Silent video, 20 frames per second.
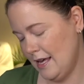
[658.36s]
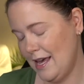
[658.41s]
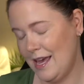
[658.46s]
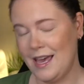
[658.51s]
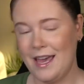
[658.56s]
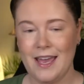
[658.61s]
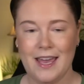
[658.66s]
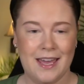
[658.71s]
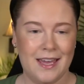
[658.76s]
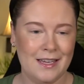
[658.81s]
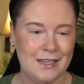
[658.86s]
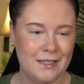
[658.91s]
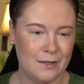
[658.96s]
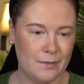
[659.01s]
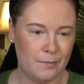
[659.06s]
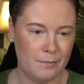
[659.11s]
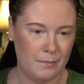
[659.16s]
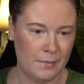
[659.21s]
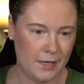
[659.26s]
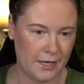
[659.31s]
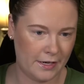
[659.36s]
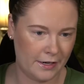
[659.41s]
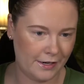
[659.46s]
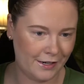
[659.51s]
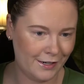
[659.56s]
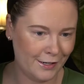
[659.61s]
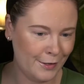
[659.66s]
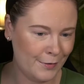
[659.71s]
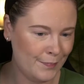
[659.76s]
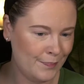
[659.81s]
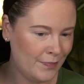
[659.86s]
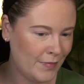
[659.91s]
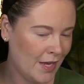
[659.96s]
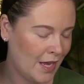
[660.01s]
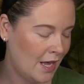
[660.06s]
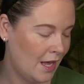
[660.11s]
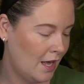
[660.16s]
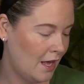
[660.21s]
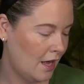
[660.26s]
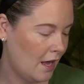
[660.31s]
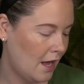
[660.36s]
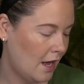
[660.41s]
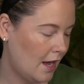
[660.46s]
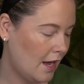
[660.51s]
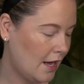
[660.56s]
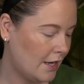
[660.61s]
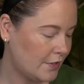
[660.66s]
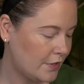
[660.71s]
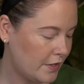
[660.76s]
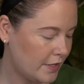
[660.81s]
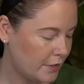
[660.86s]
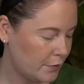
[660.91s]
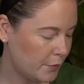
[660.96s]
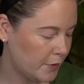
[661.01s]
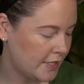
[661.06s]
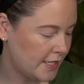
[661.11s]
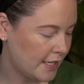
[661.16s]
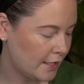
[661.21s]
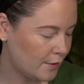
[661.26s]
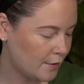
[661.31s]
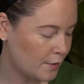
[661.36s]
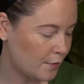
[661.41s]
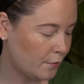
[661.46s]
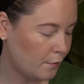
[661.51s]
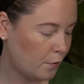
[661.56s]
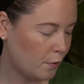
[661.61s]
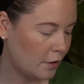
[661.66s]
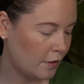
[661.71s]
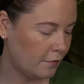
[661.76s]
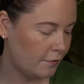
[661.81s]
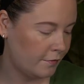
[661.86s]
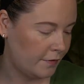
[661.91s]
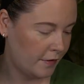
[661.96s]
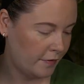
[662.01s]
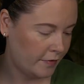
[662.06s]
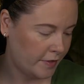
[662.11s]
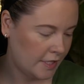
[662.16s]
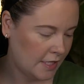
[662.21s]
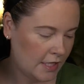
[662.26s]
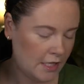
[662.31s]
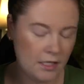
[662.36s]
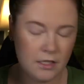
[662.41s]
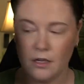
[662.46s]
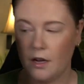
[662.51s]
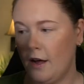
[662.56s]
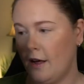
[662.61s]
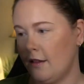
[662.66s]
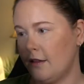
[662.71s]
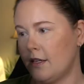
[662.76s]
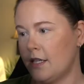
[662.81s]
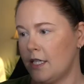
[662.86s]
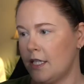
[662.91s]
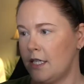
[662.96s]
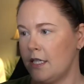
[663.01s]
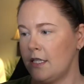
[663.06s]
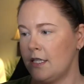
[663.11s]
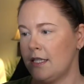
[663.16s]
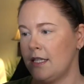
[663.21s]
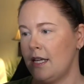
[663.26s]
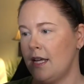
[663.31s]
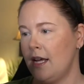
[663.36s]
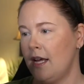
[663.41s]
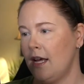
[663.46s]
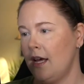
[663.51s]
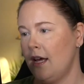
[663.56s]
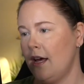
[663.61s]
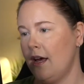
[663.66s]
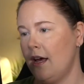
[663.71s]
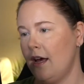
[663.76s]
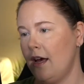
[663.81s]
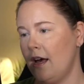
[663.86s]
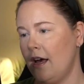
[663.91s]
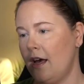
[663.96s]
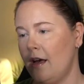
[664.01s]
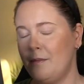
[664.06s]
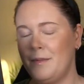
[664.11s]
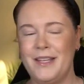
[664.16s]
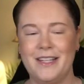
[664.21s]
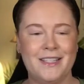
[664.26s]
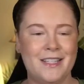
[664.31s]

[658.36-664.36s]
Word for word: hand mirror. Uh, so this retails for $15. Um, it